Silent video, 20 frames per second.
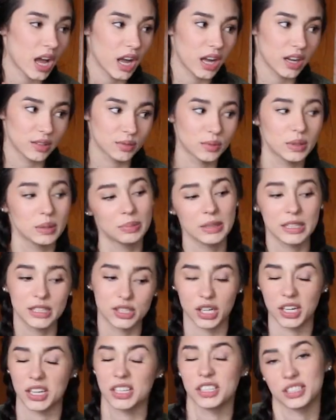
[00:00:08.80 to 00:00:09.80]
We'll play
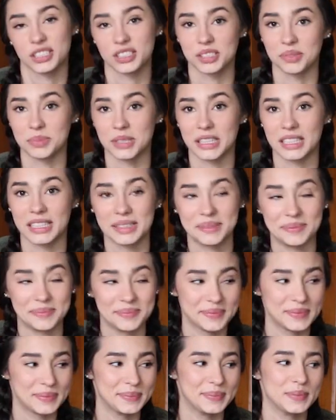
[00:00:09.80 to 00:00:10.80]
Shark in just a minute.
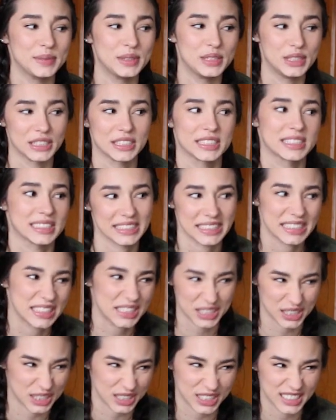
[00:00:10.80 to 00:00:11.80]
We just listened
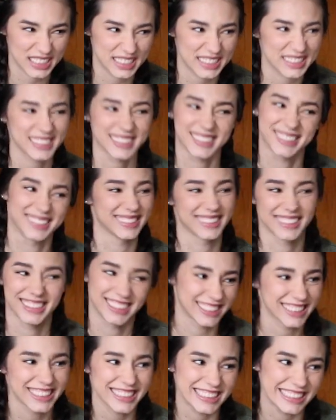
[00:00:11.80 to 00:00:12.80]
to Shark. Literally
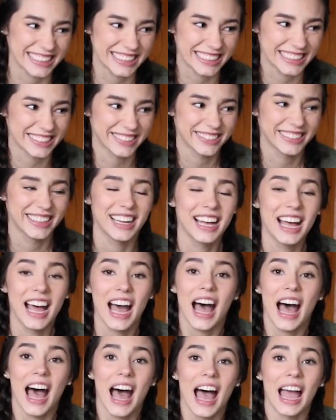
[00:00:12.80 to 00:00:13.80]
just said no.
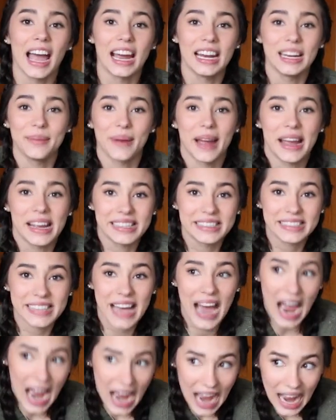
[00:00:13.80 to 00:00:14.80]
Anyways,
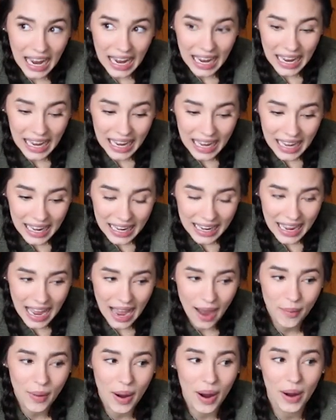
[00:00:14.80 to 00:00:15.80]
hi.
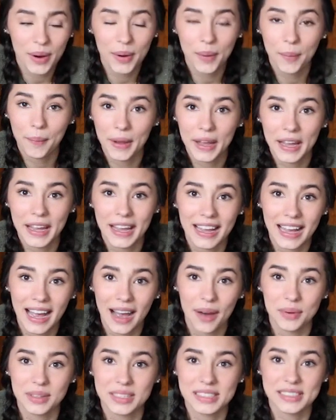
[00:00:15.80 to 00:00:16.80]
How are we?
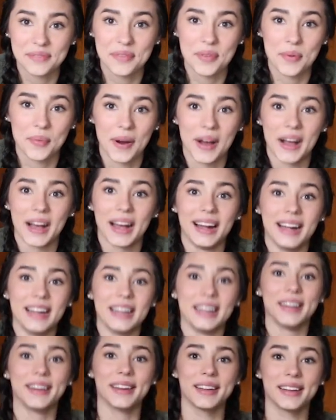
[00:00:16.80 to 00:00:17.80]
How is
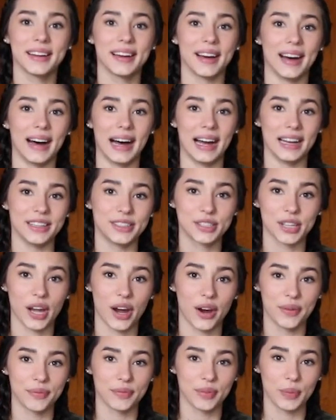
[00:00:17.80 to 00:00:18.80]
everyone? I just
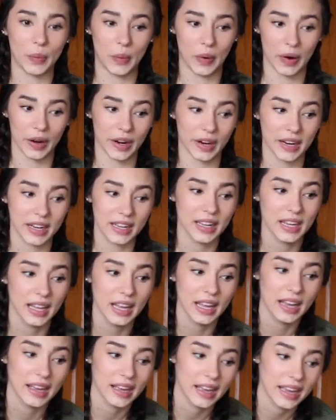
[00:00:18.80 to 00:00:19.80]
got home from work,
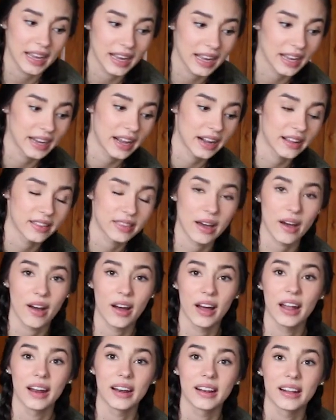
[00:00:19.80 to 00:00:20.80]
and I
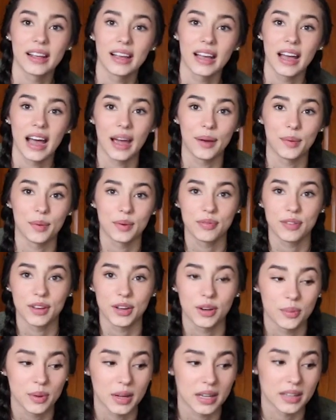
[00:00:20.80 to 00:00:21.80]
thought I would
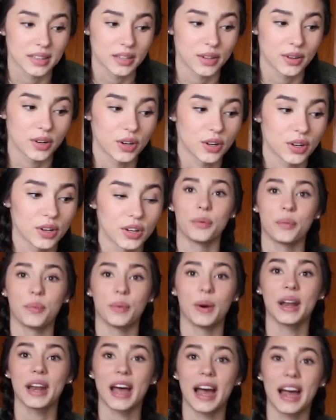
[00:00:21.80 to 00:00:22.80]
film a little
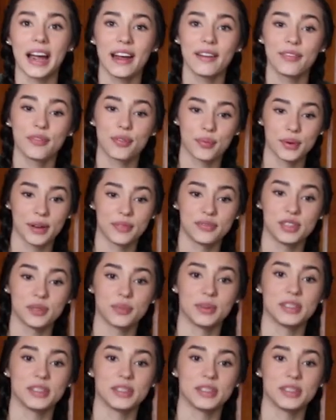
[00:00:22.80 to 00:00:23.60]
what I have thrifted